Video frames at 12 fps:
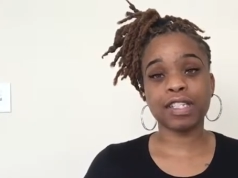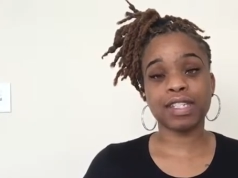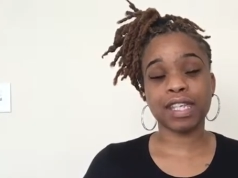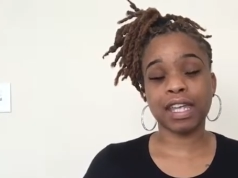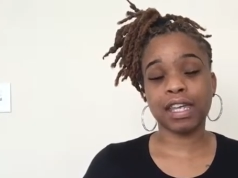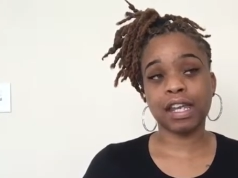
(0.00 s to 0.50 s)

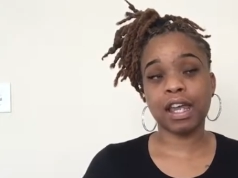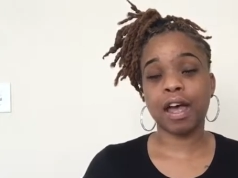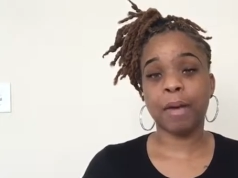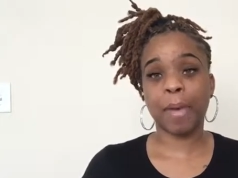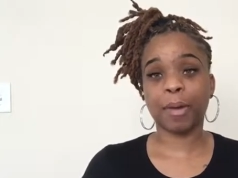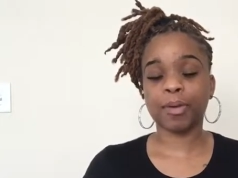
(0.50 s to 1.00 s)
seen
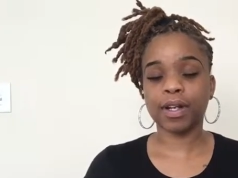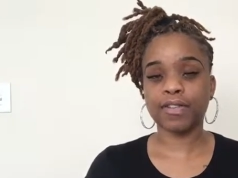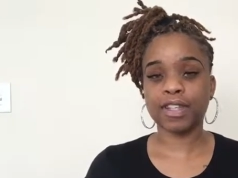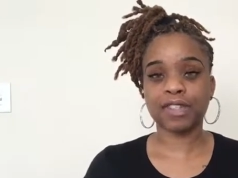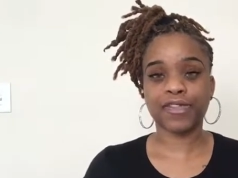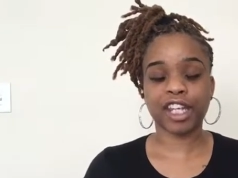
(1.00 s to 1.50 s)
my
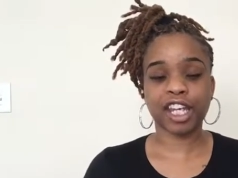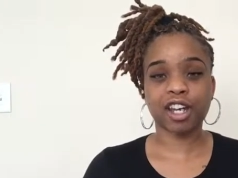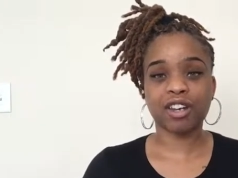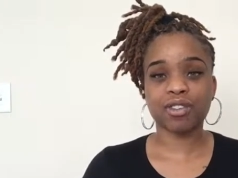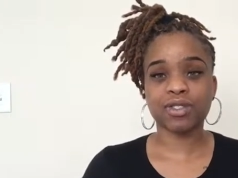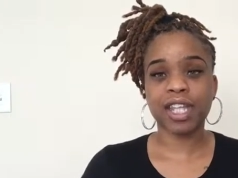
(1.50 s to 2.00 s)
previous
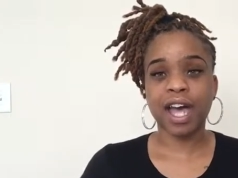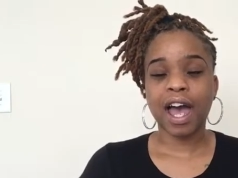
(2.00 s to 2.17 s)
videos,